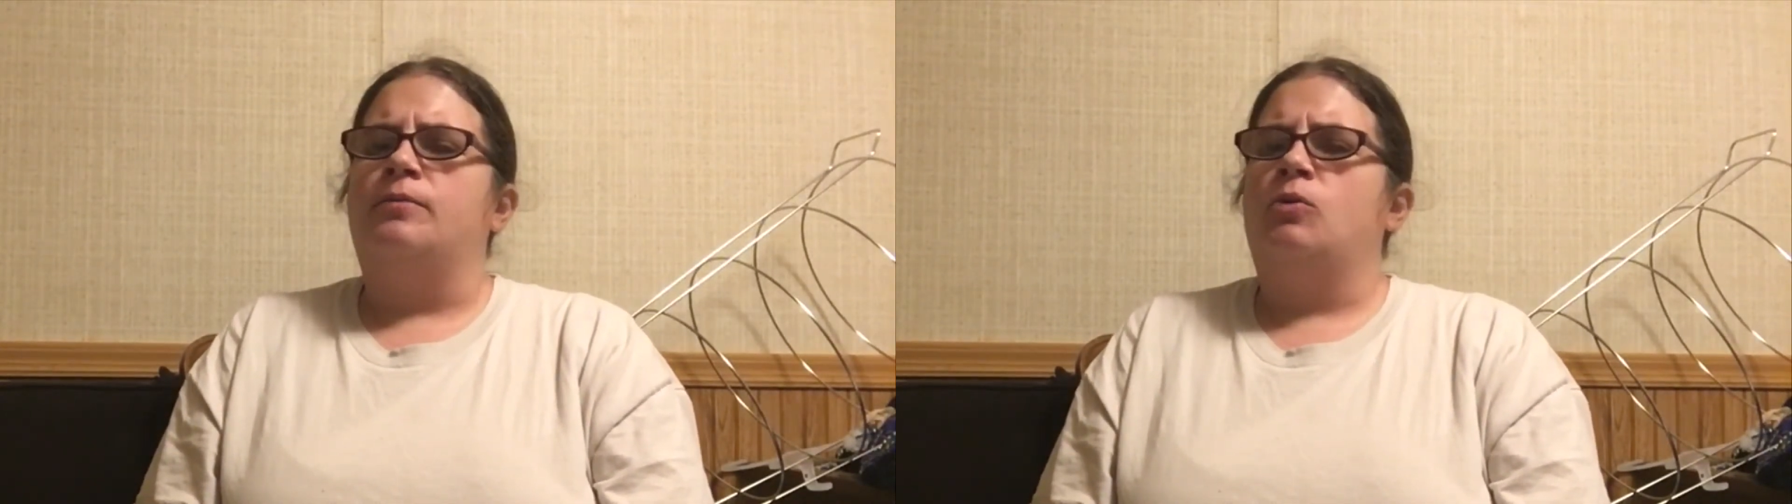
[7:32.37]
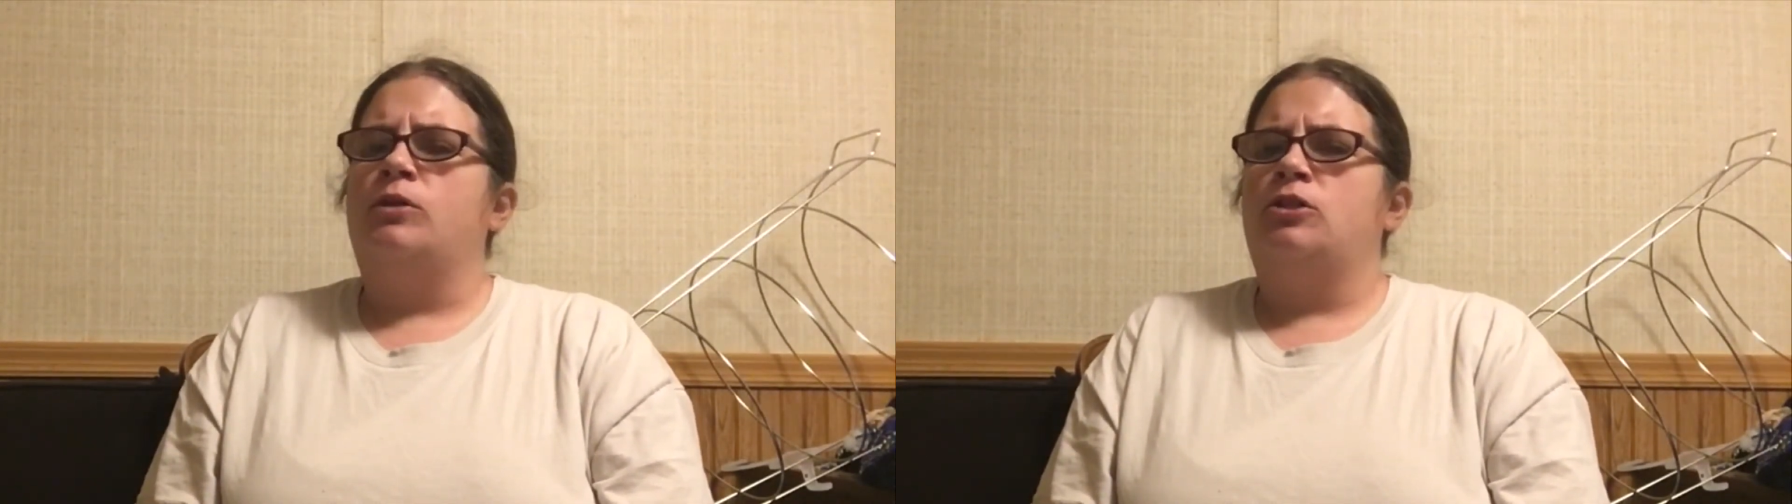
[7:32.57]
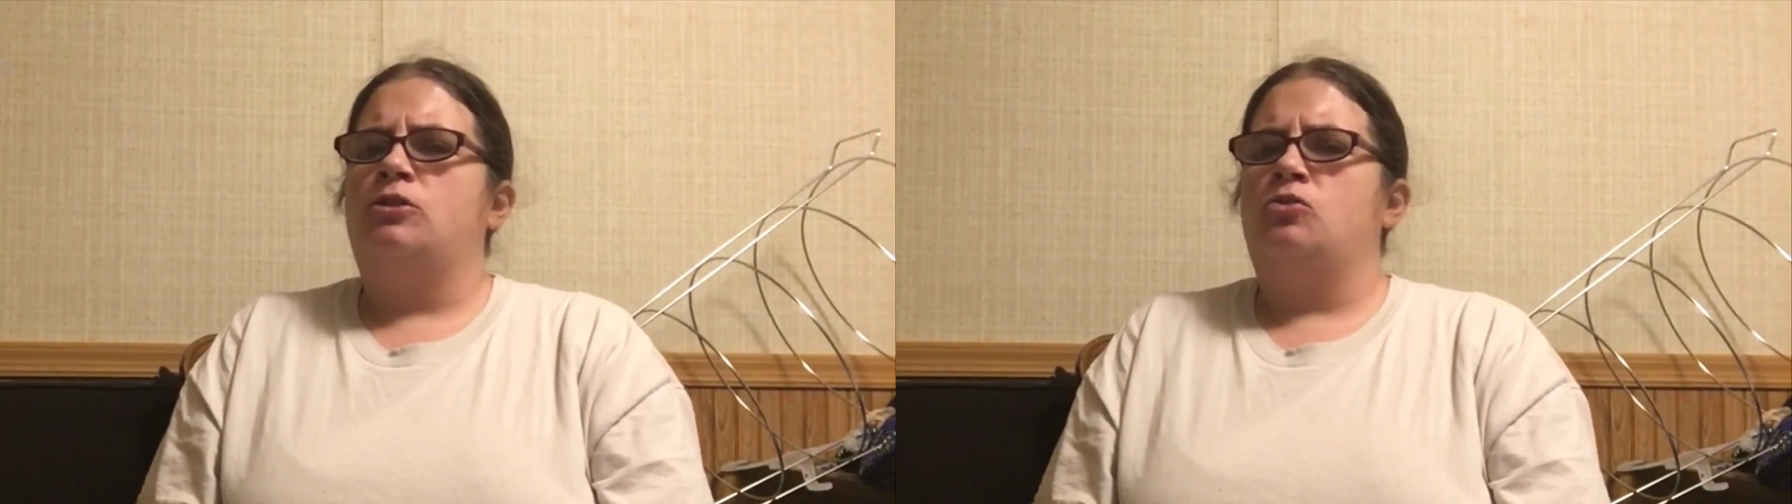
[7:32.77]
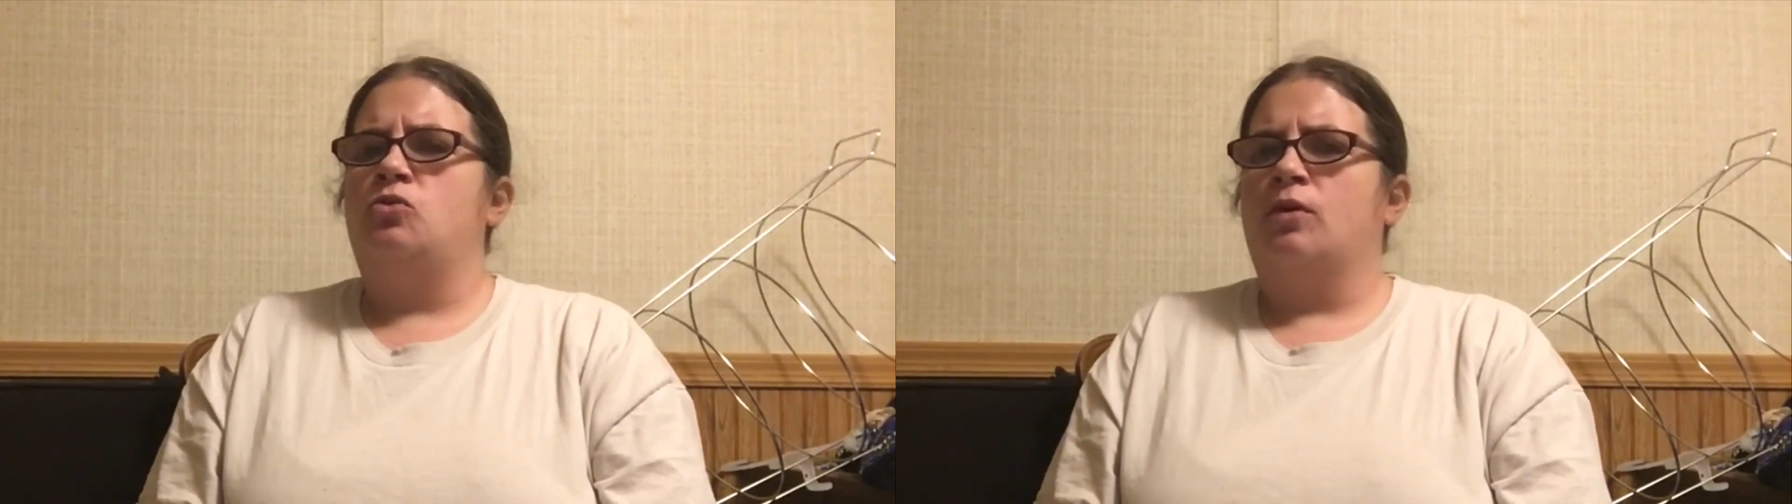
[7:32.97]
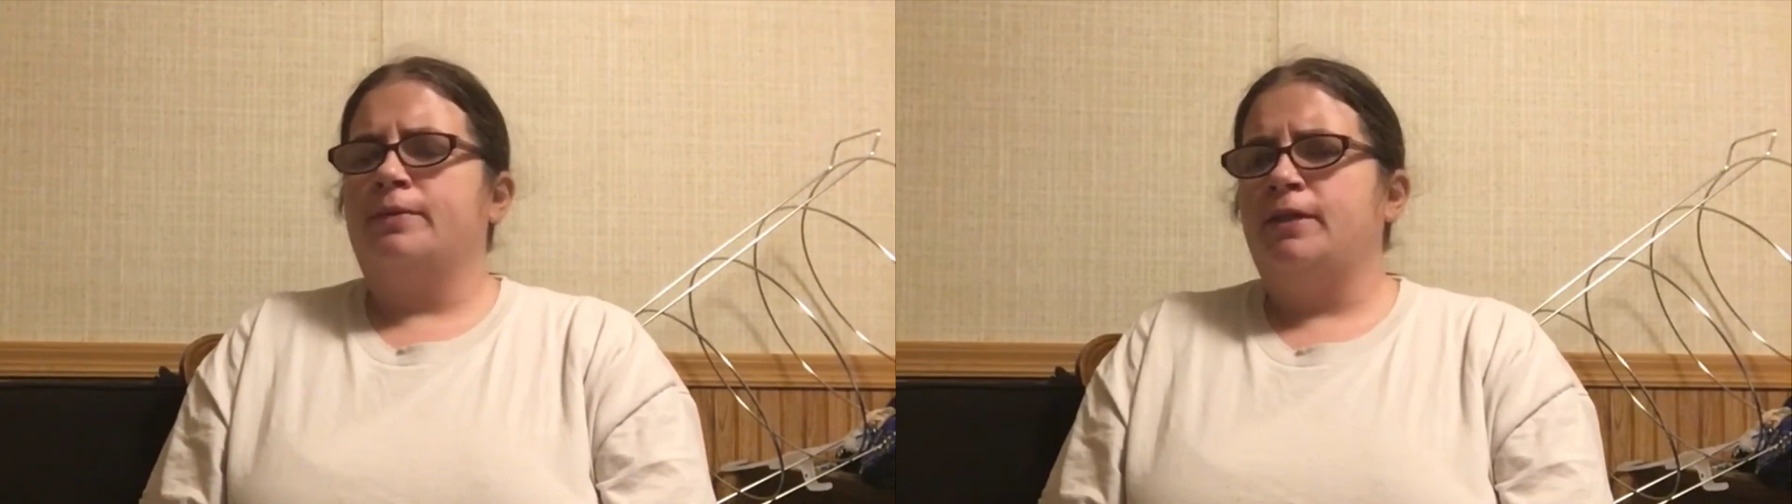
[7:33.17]
which is
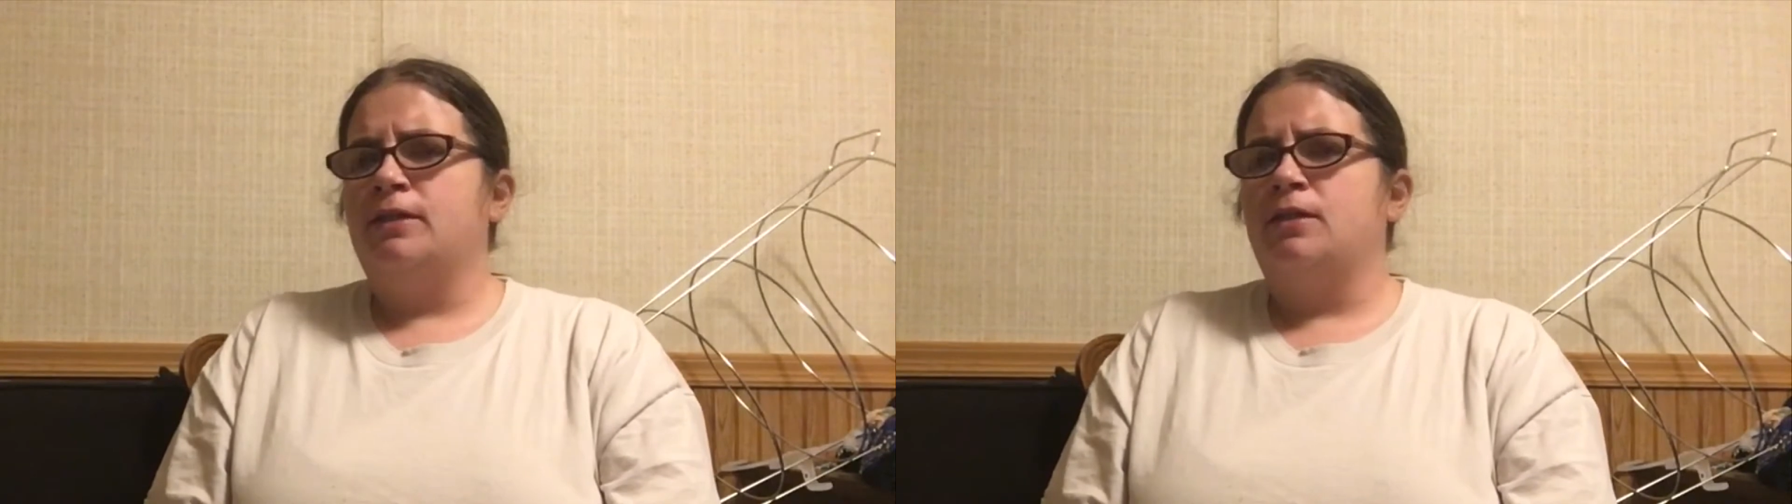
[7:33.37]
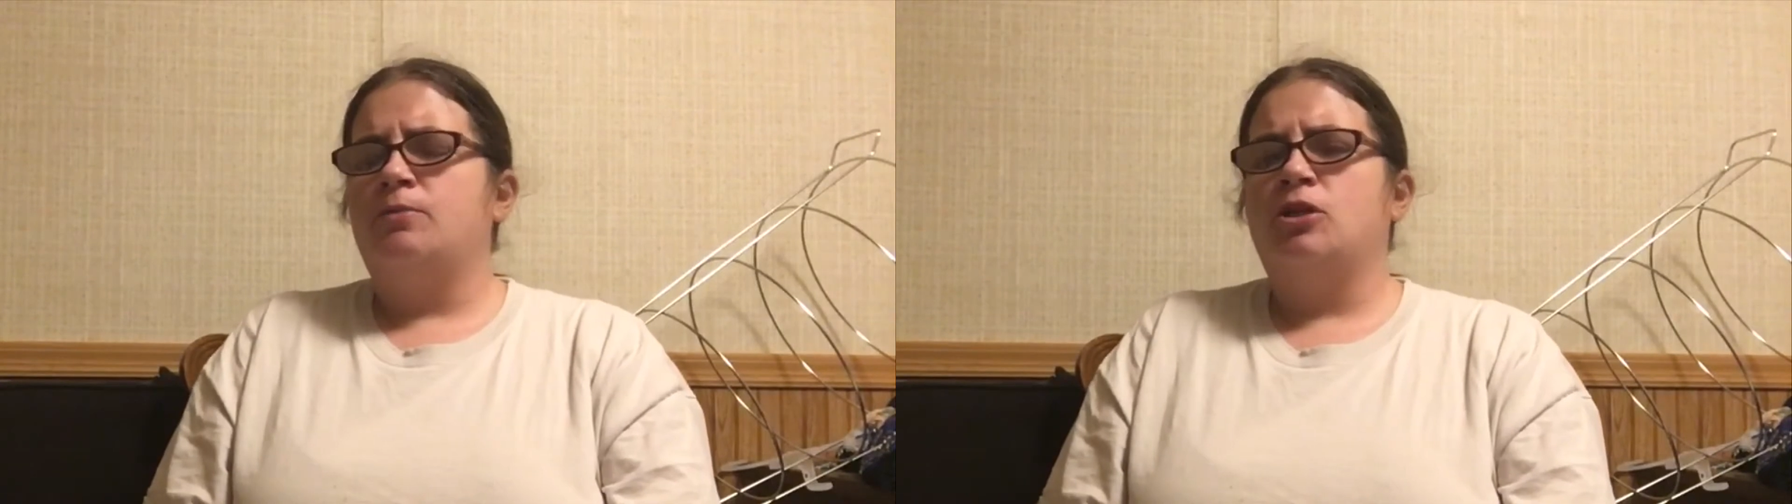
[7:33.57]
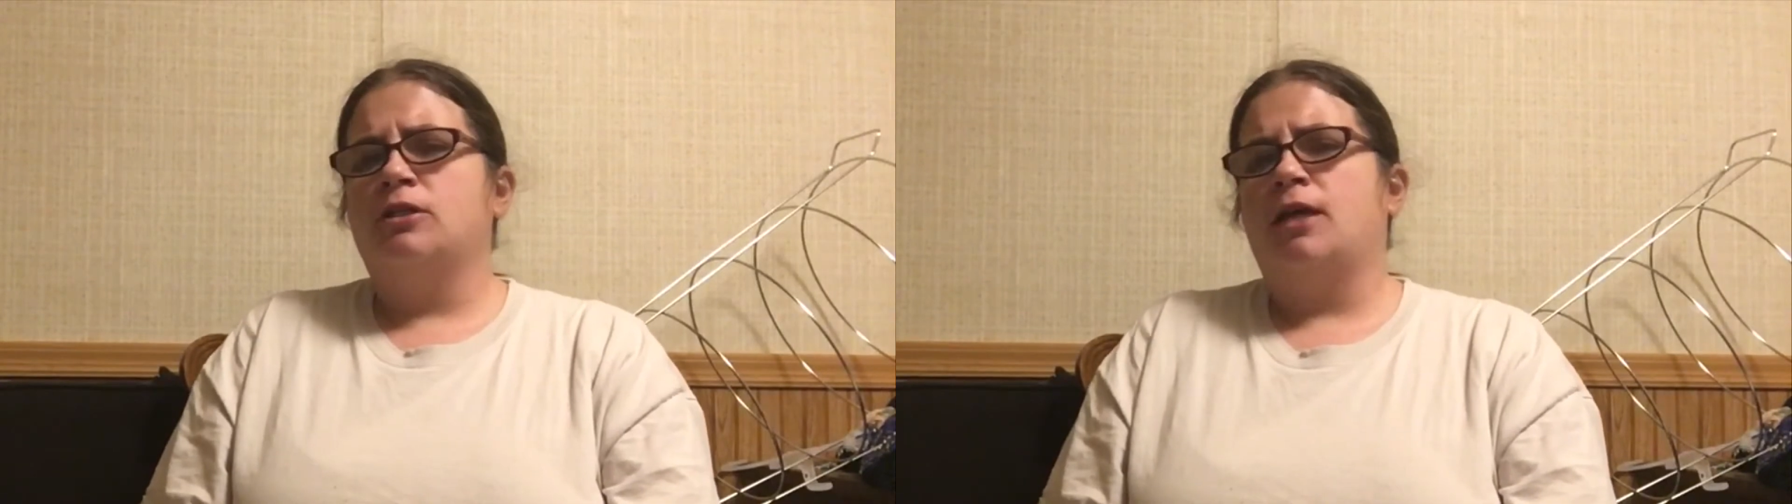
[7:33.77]
normally a subject